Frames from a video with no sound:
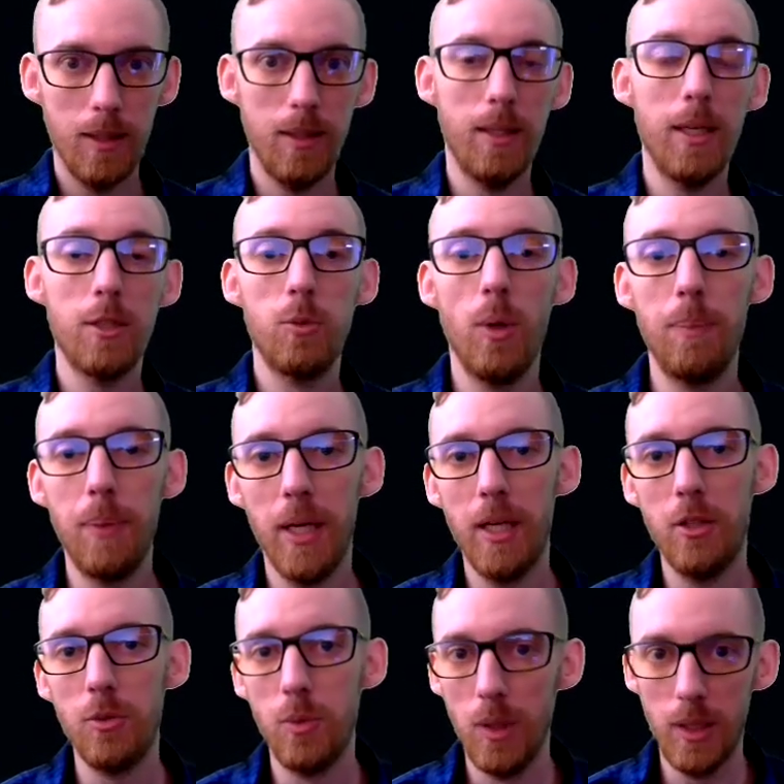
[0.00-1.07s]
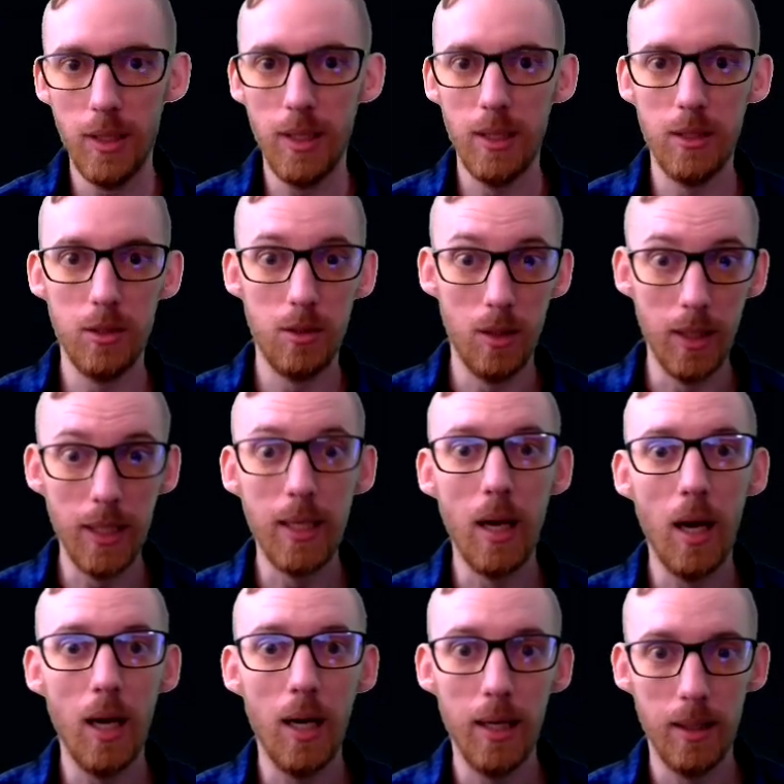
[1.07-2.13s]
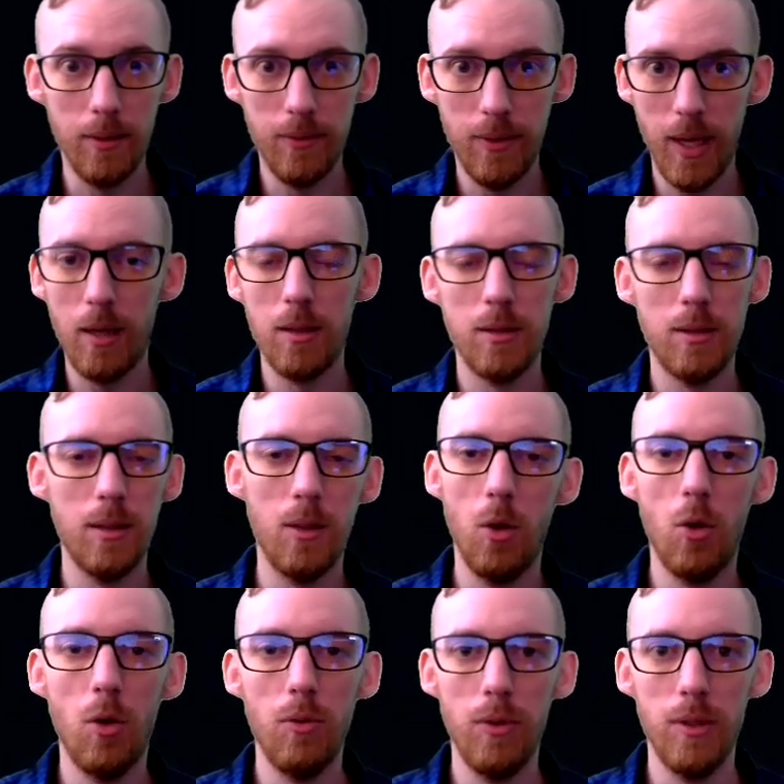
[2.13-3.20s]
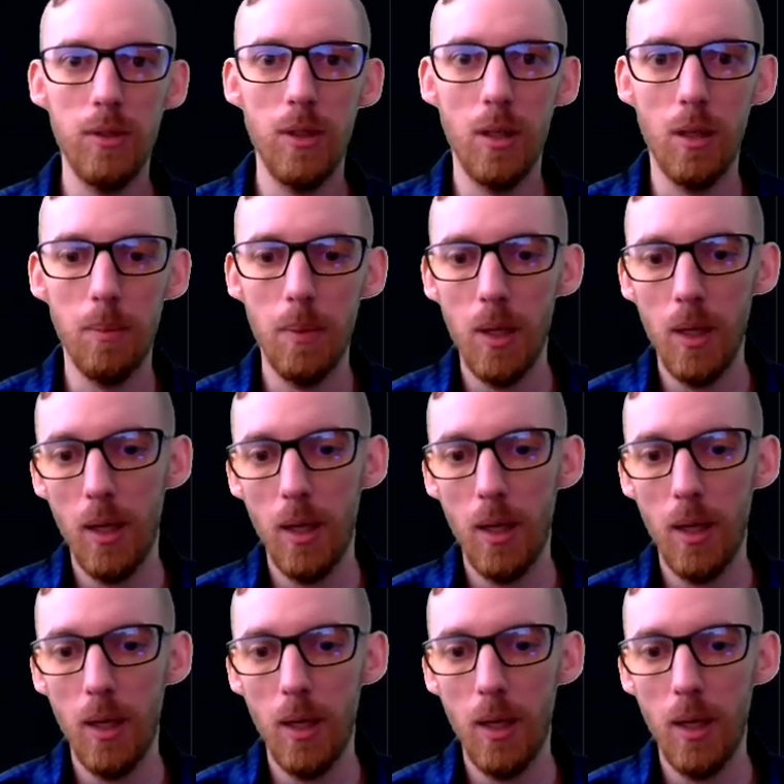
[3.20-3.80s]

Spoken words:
The next web page really is the guide of how to set all of this up.